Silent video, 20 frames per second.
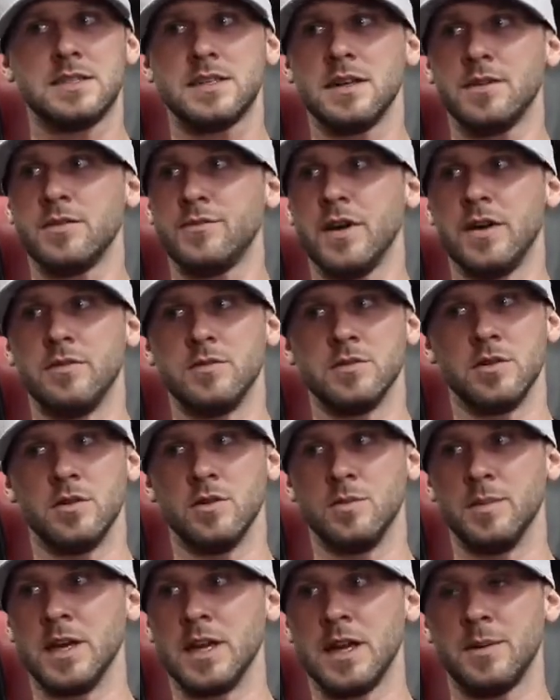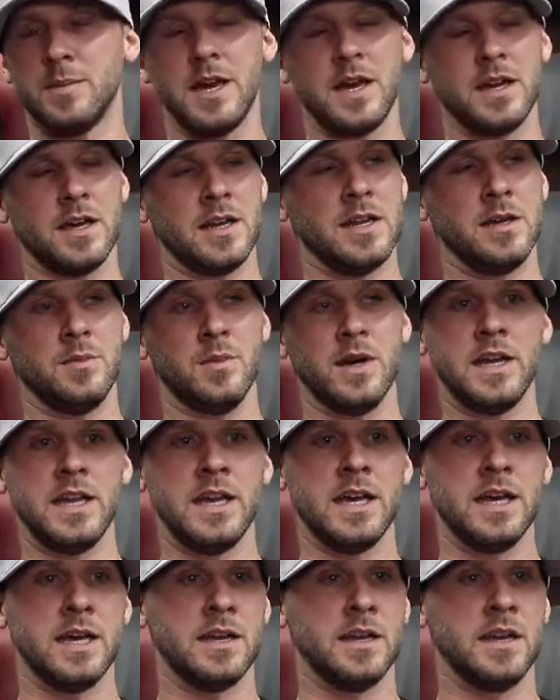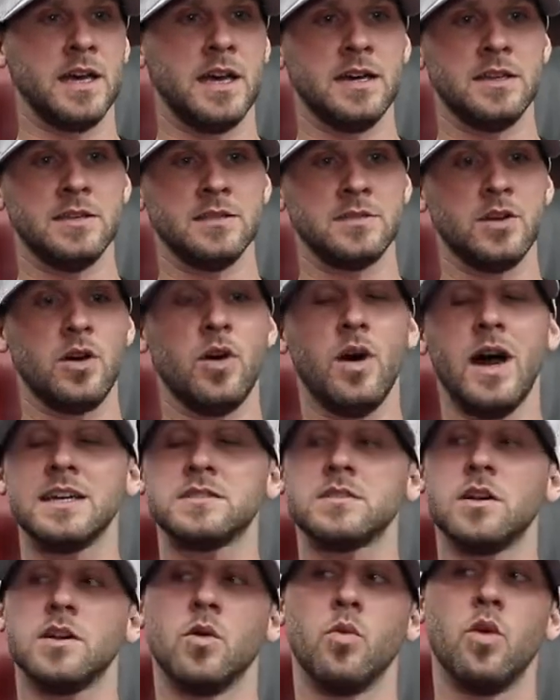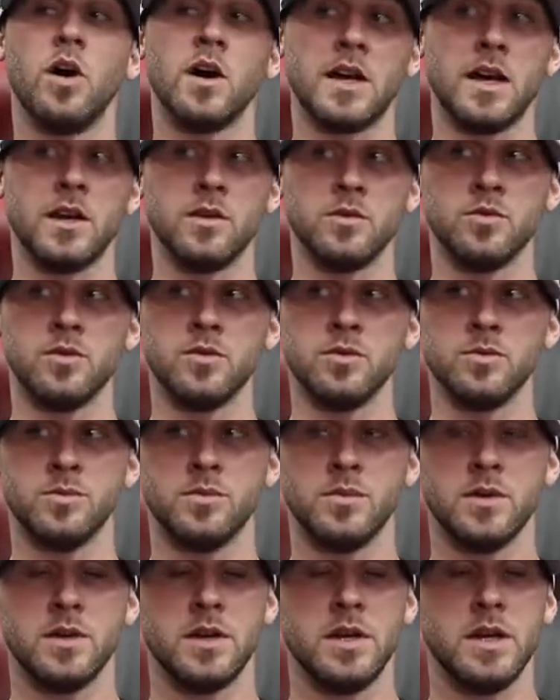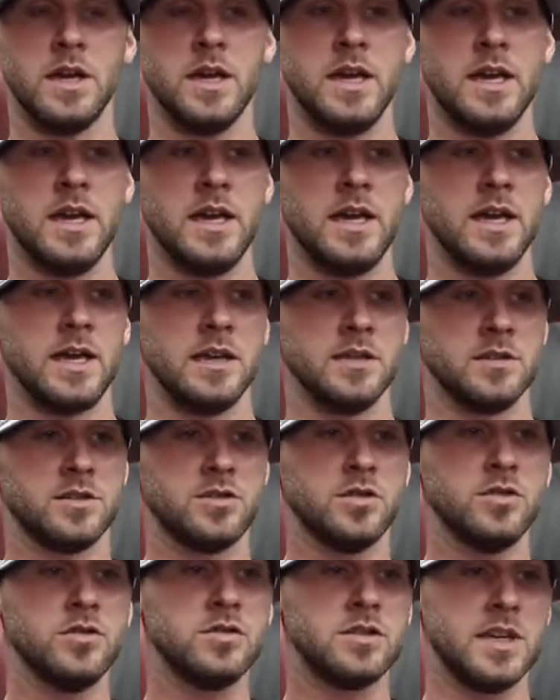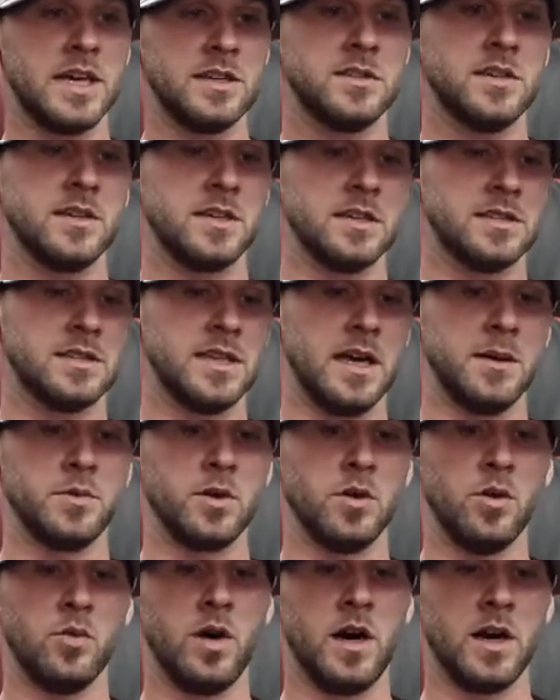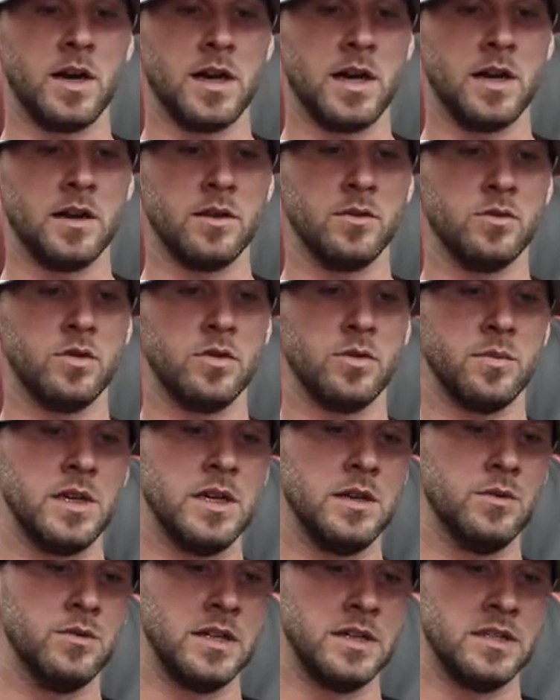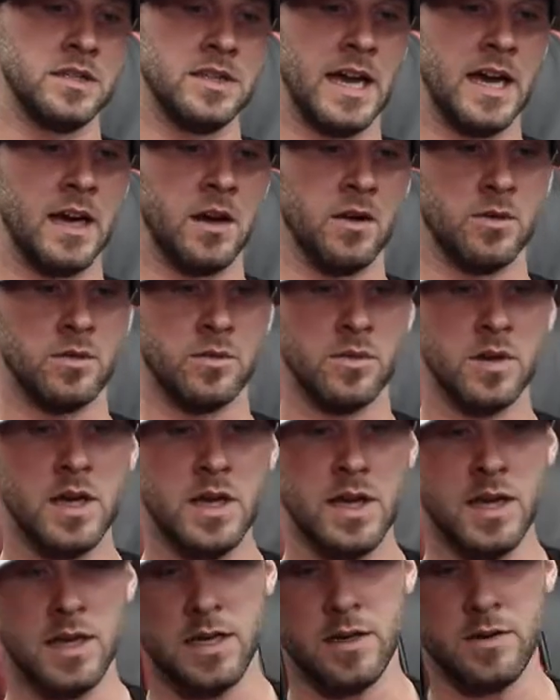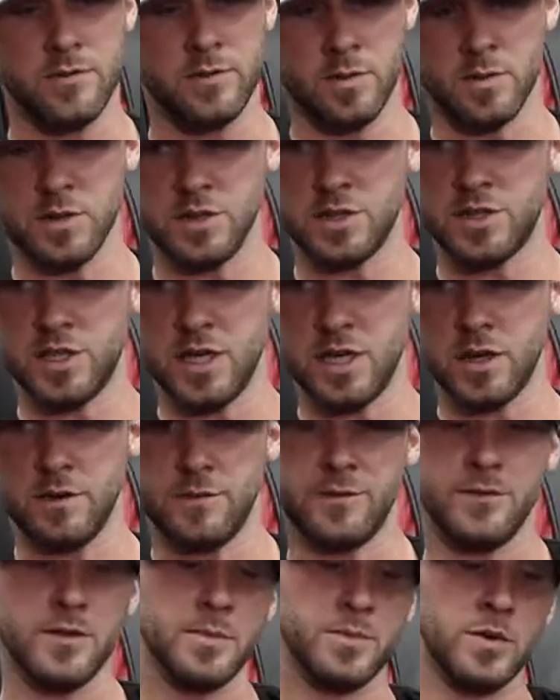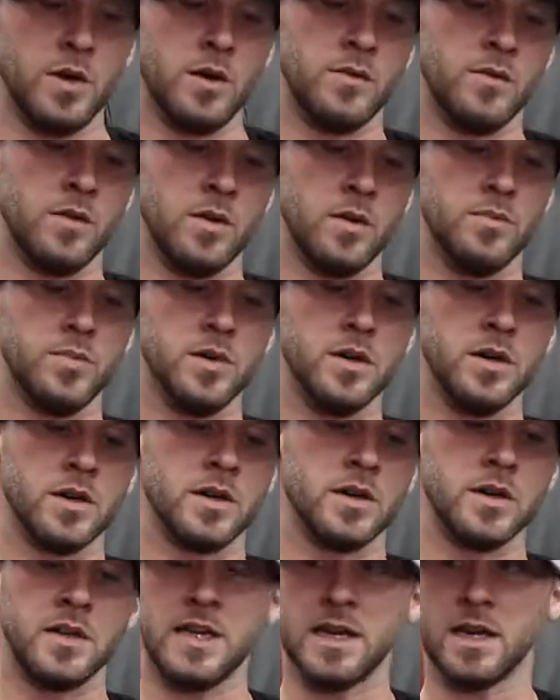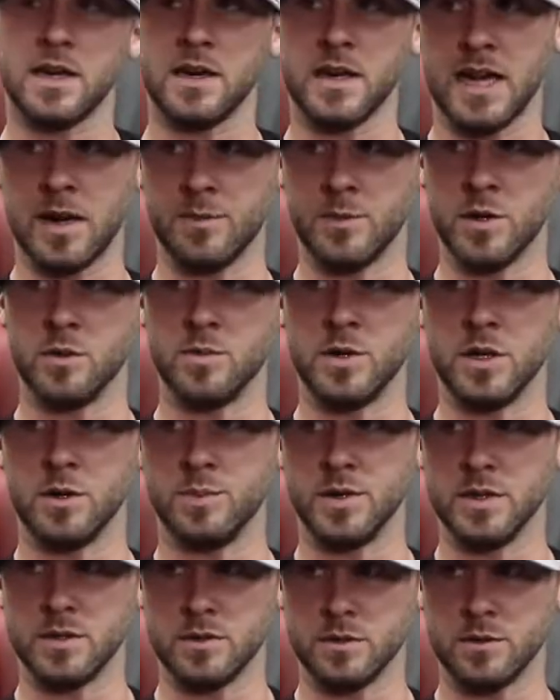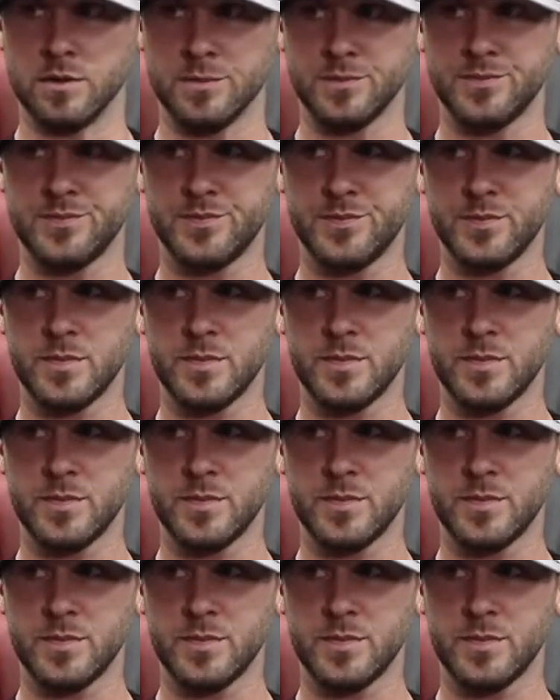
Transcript: He's 75 years old, man. I'm not gonna hit my dad. So I started to walk out of the room. As soon as I took a step to go walk out of the room, he reached down from his chair, flipped over a book, and he had a 9mm pistol.